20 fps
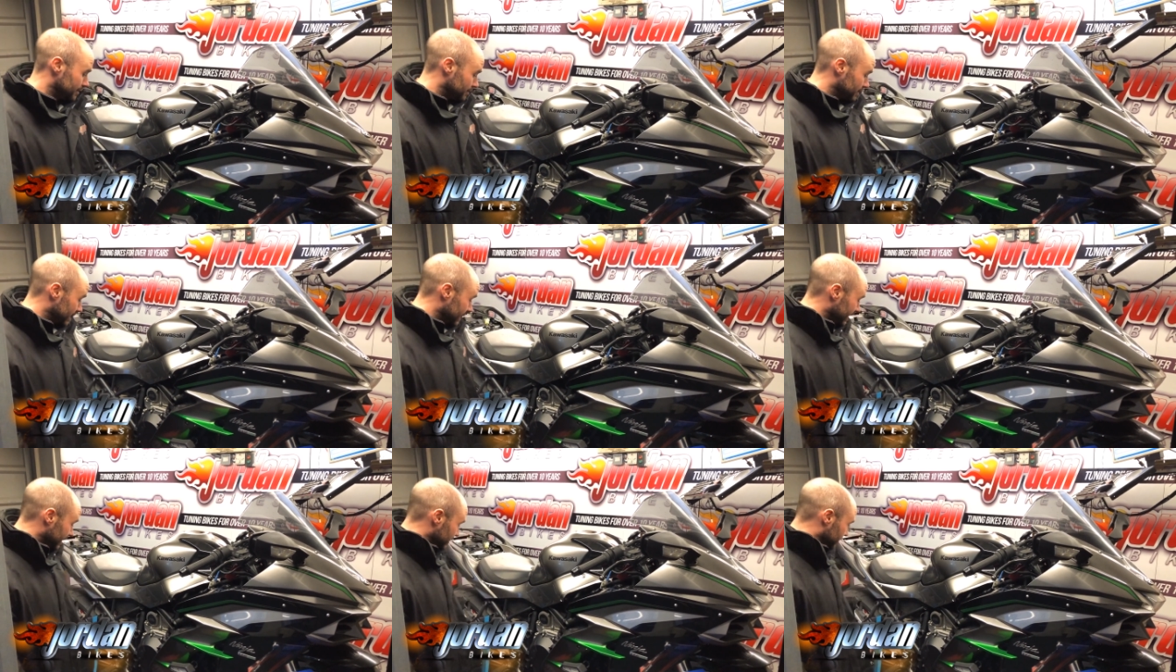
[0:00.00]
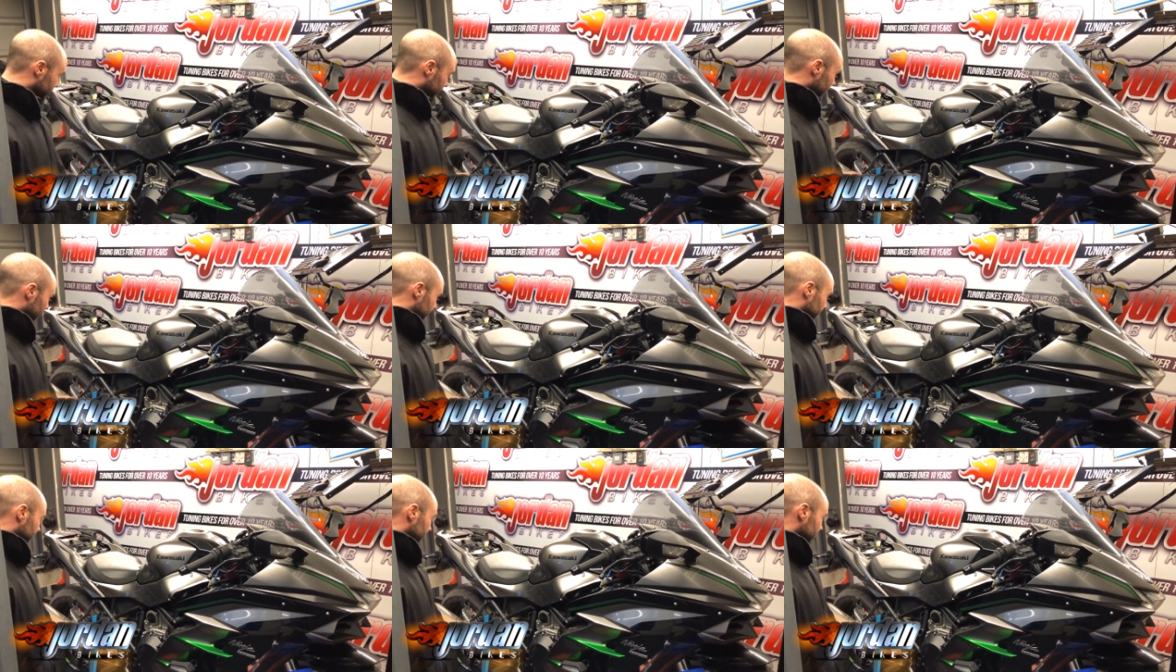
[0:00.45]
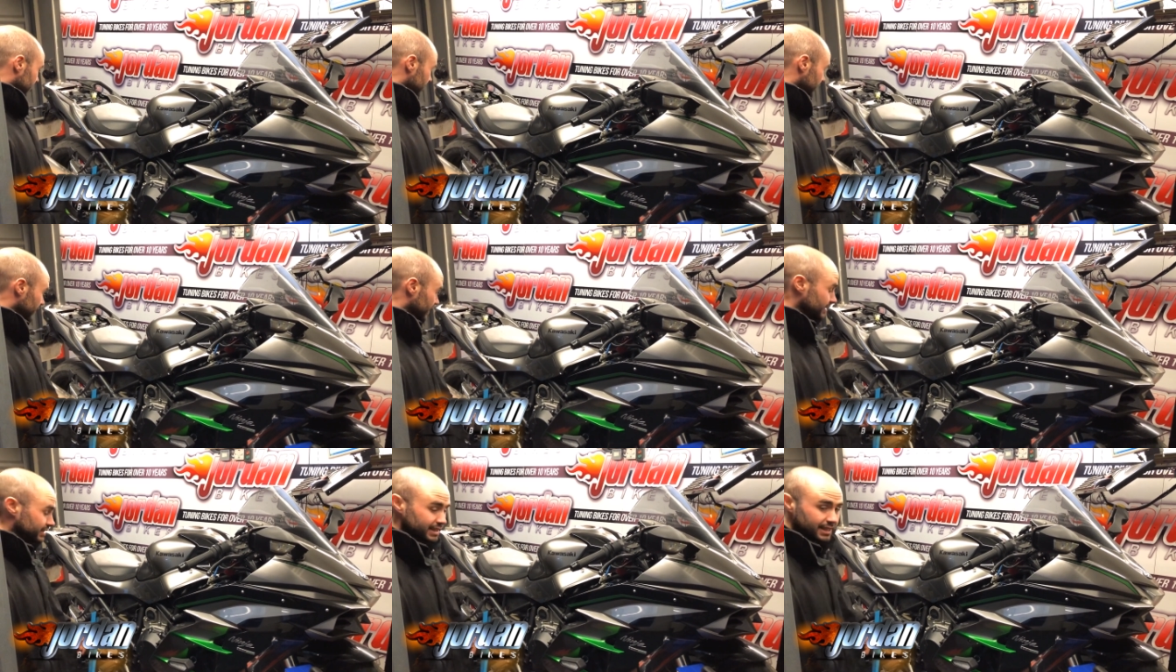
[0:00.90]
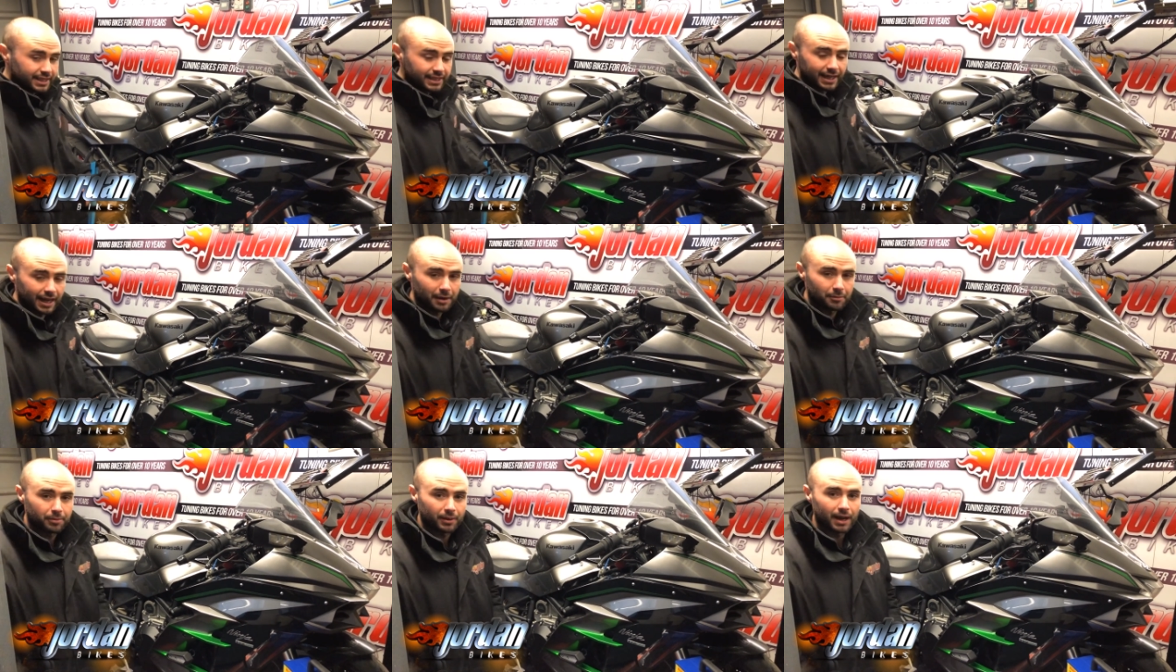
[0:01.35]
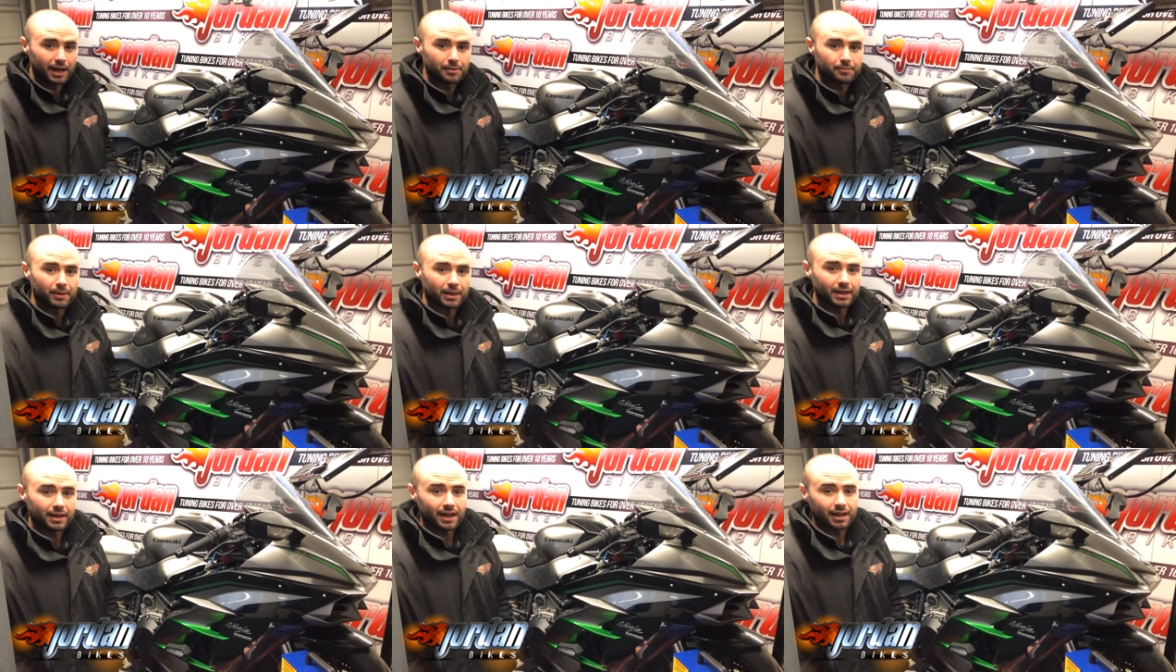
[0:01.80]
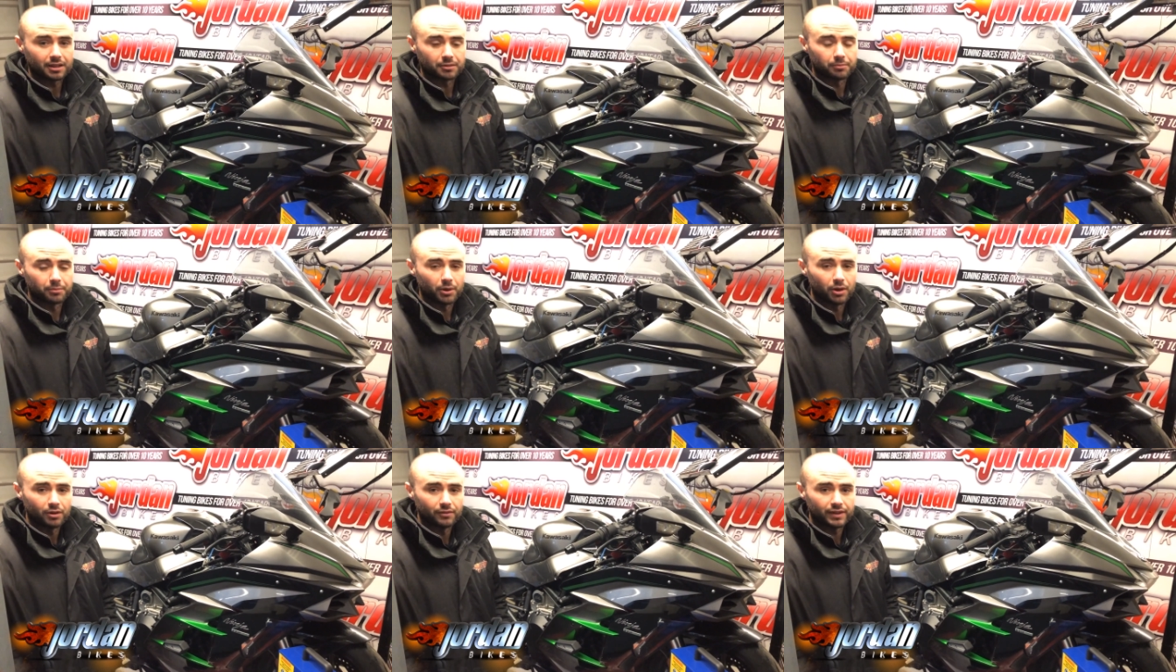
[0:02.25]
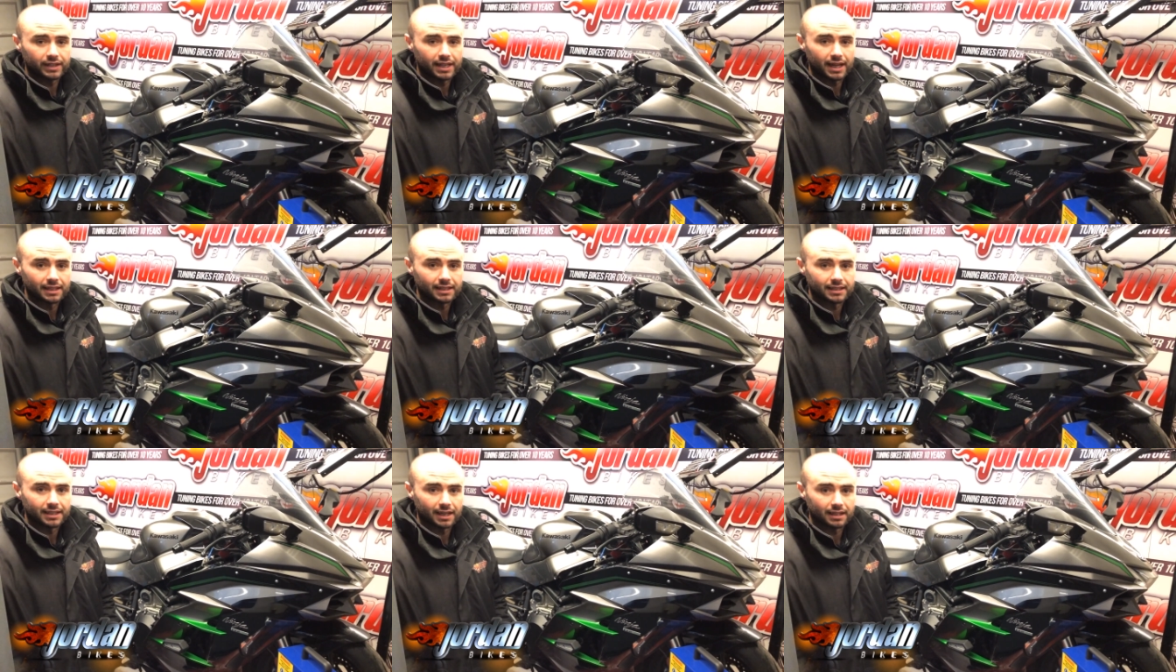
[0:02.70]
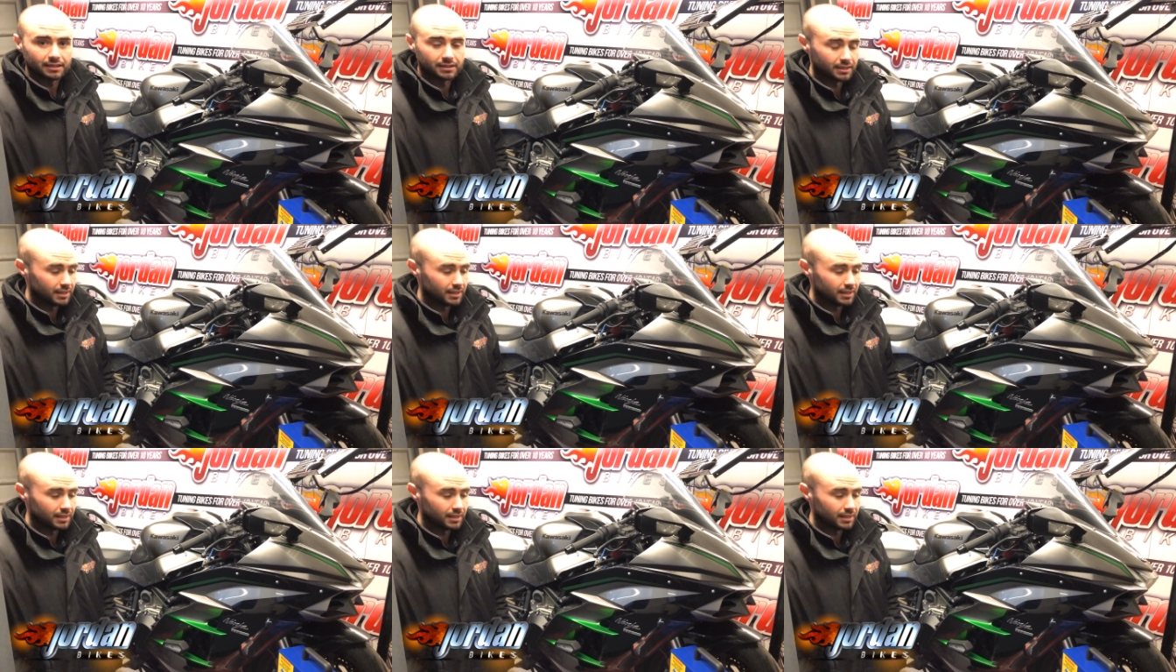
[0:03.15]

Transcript: It is fitted with a decap pipe and an acropovic end cam.